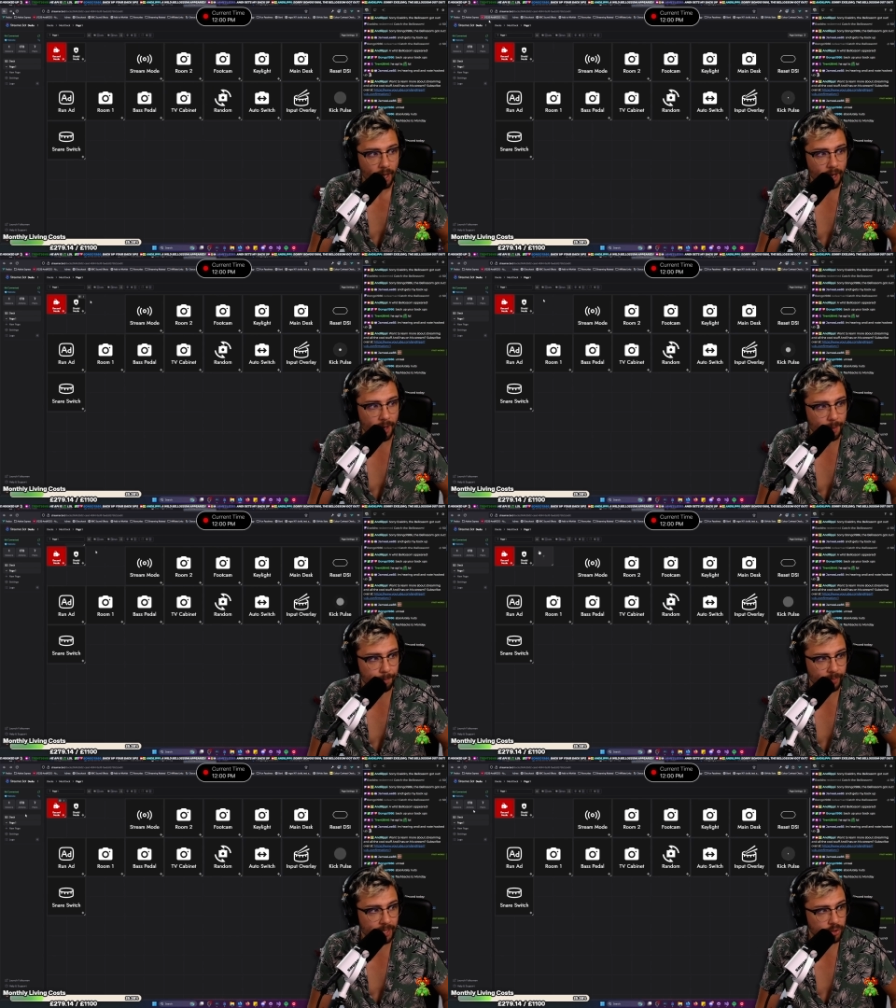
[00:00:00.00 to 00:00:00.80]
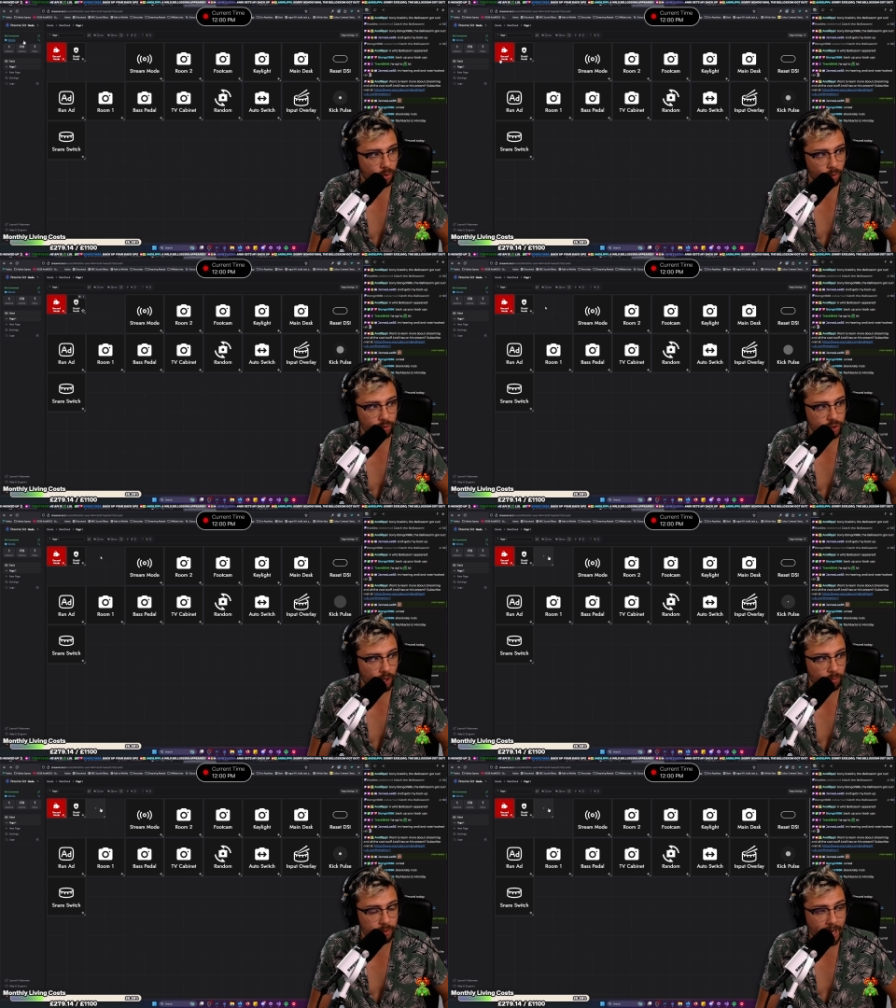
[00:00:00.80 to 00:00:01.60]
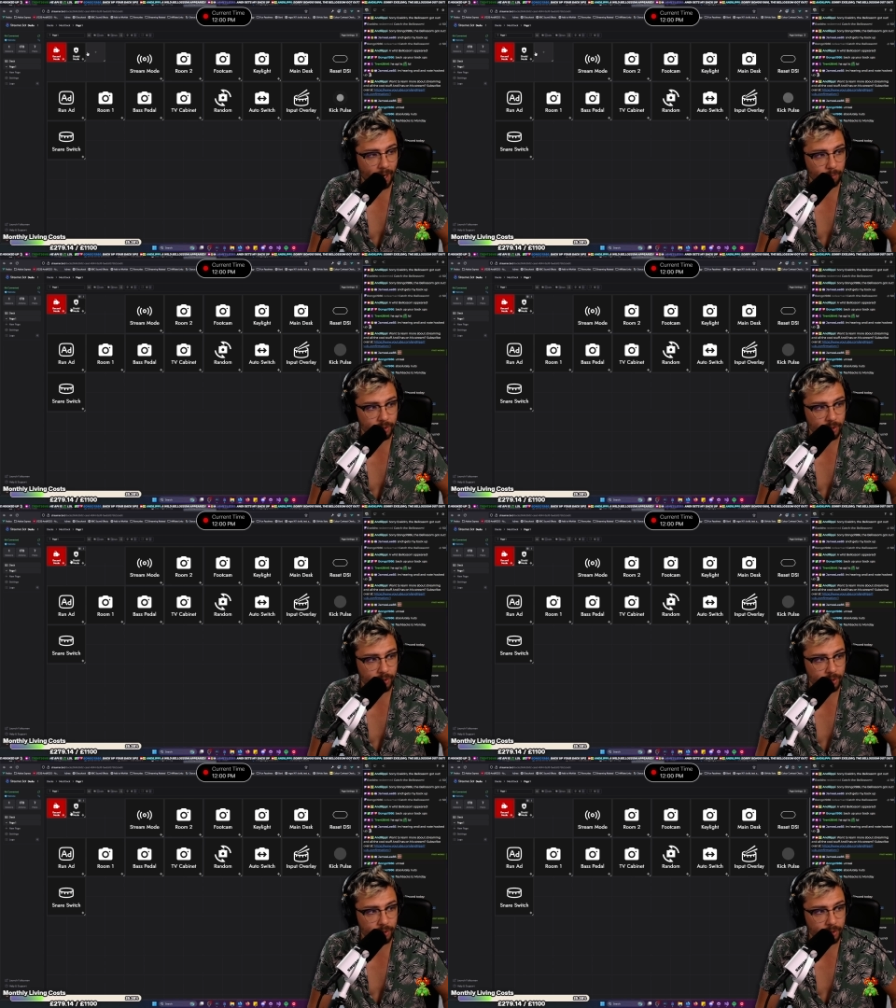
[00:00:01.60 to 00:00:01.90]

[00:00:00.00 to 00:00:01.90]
There's also now